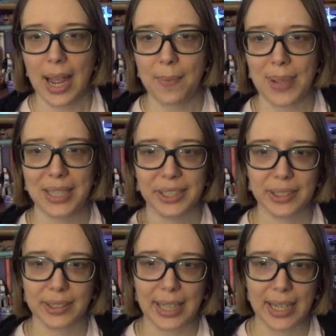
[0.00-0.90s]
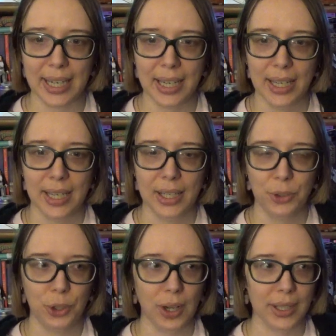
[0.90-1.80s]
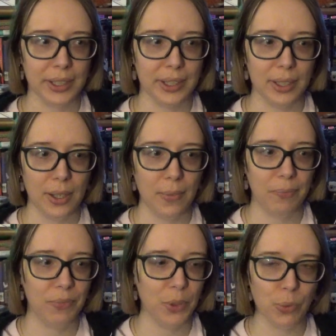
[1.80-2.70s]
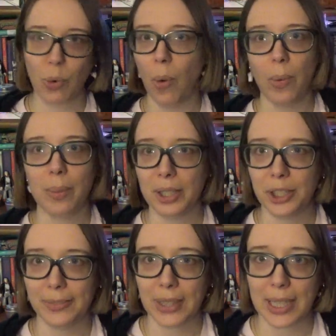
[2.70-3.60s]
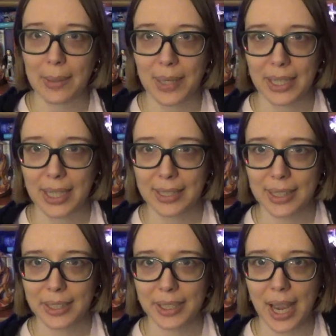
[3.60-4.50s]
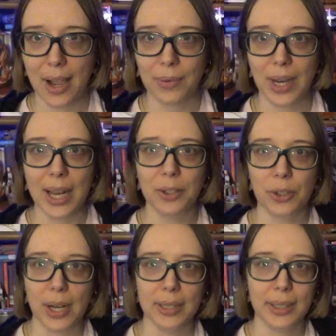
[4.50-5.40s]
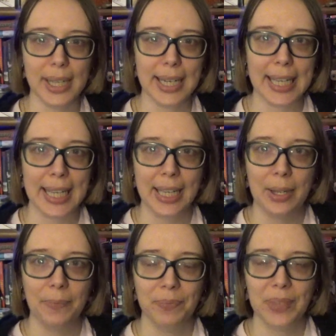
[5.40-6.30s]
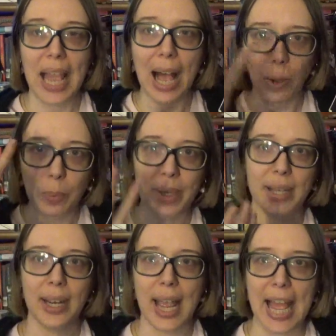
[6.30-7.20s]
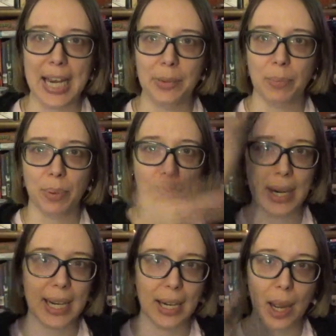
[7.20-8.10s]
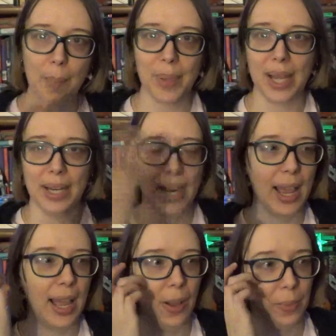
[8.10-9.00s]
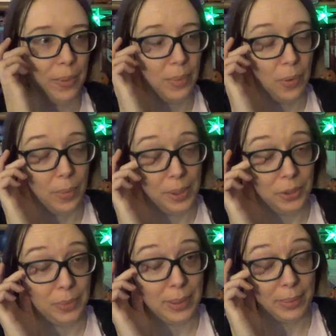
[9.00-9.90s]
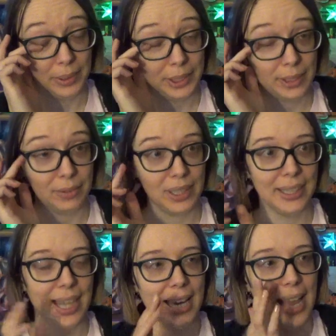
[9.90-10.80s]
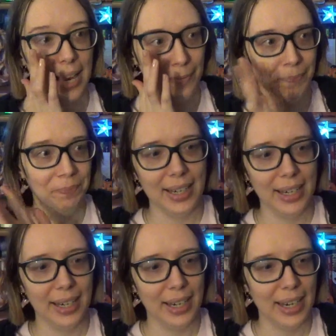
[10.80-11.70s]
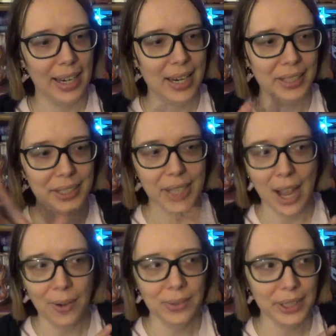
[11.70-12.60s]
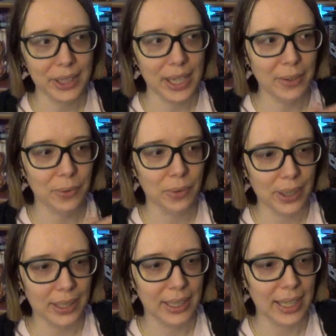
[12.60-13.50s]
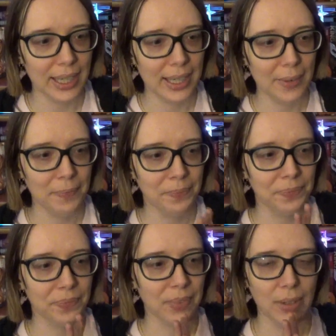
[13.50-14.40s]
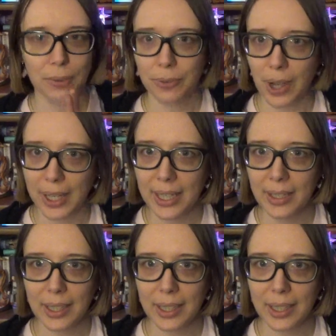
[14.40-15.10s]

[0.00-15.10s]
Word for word: and basically just throw a bunch of fucking money at this town and try to like help it and bring it up and help a whole bunch of people and stuff like that. And it sounds like really funny,